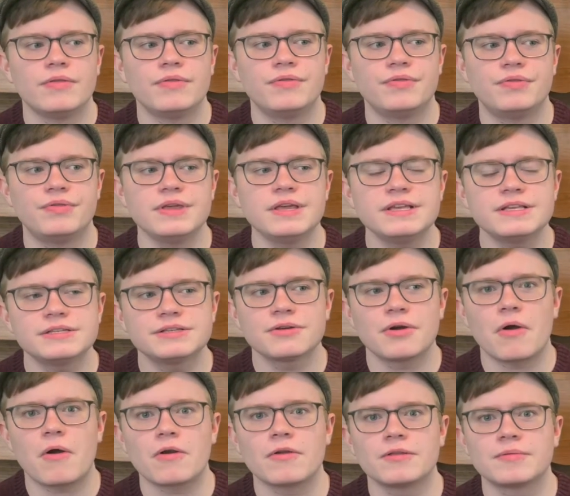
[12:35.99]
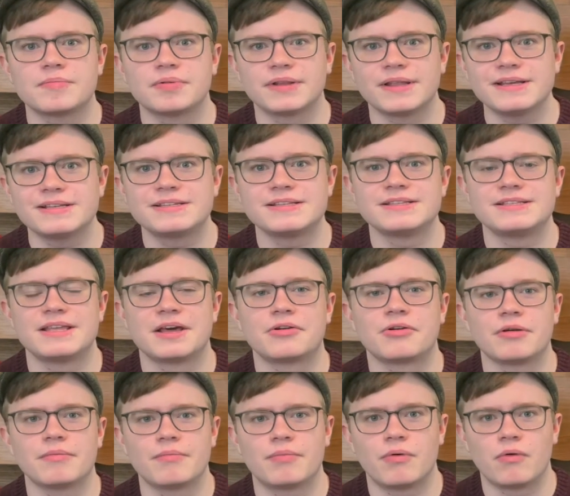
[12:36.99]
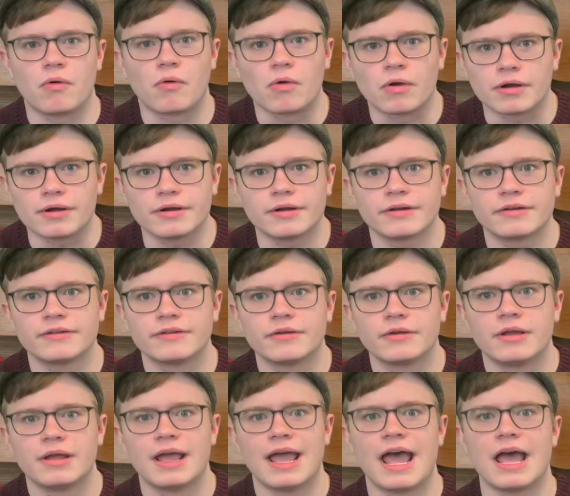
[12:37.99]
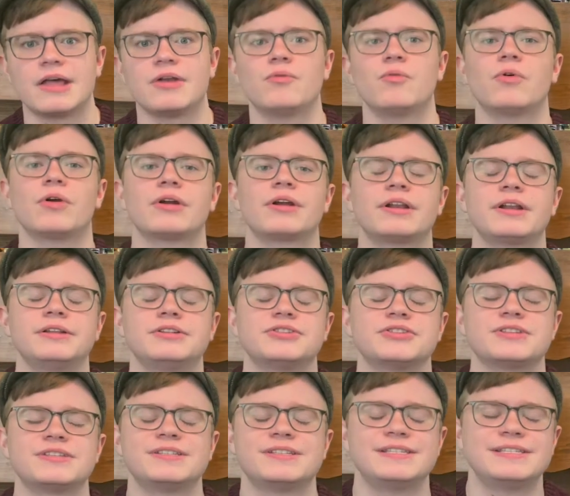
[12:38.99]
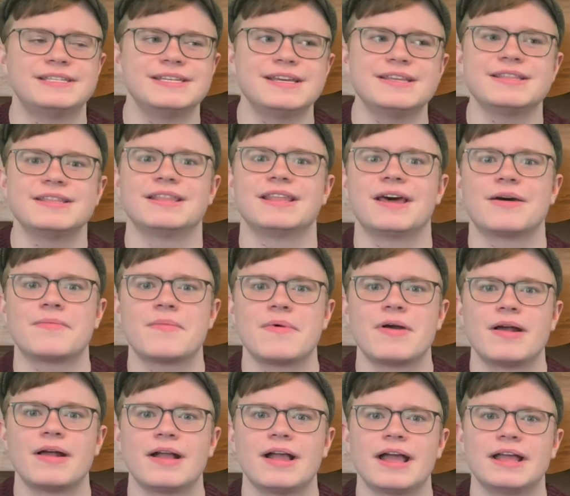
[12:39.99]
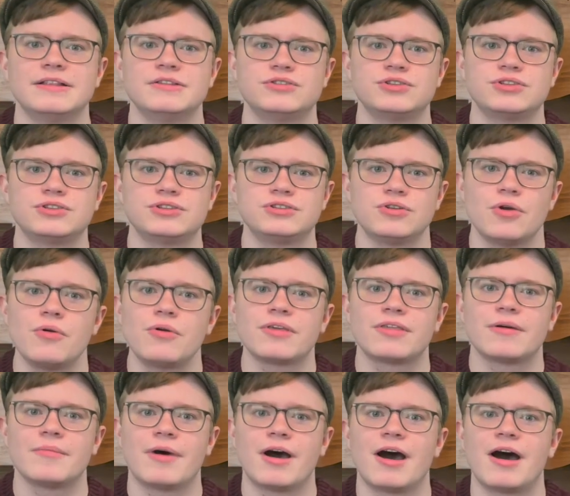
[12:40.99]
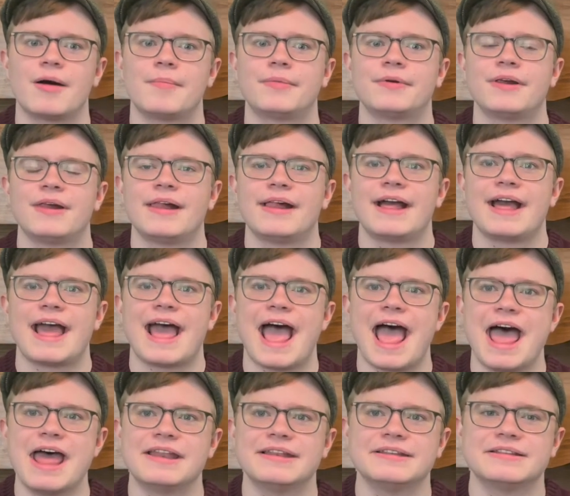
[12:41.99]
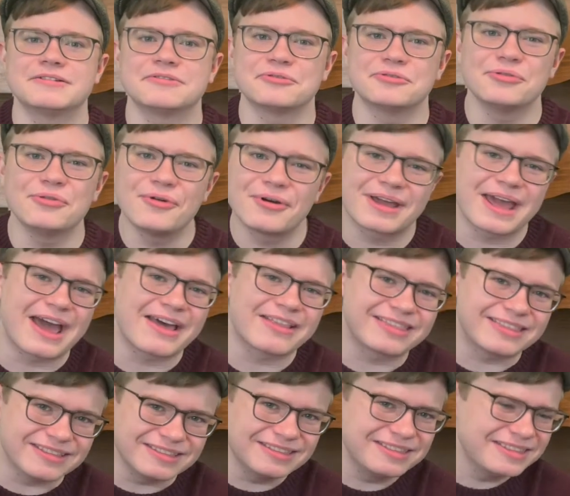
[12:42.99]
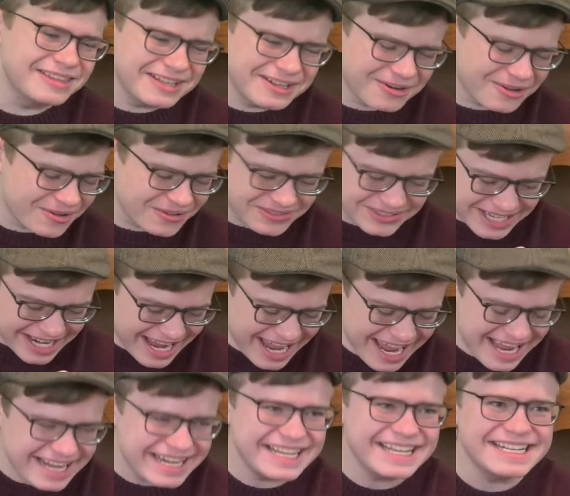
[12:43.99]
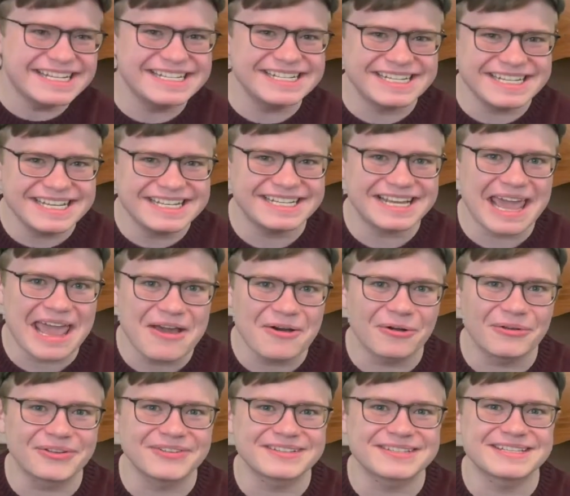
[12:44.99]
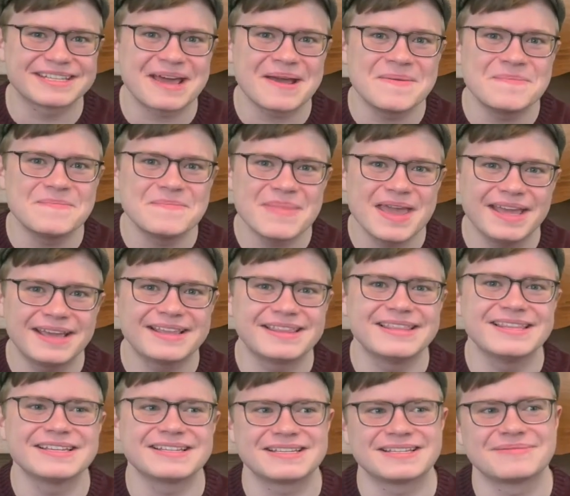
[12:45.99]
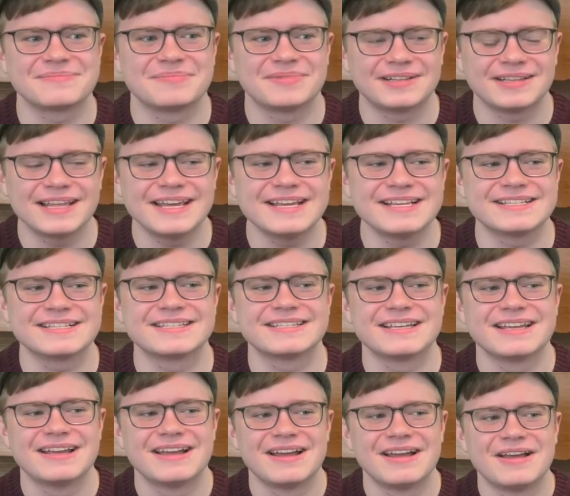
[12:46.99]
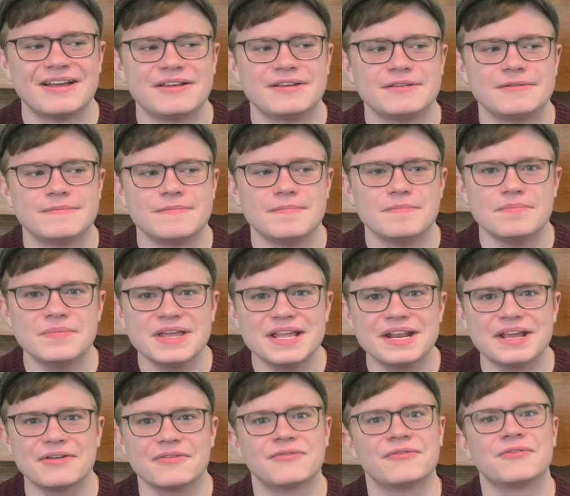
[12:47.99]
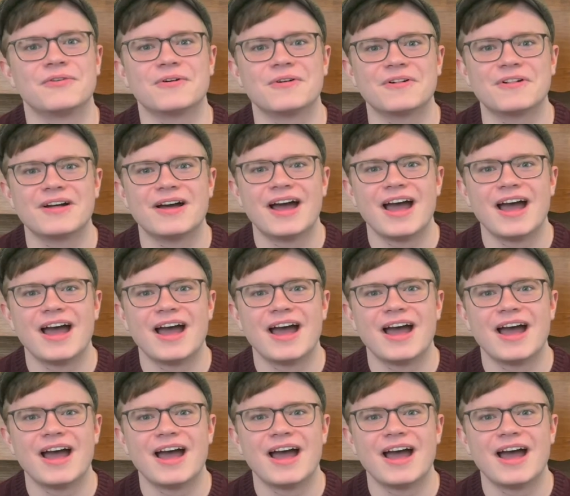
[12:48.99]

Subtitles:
these are the places that are important, and we're gonna just sit in them and soak them up and look at the little tiny details that make this place meaningful.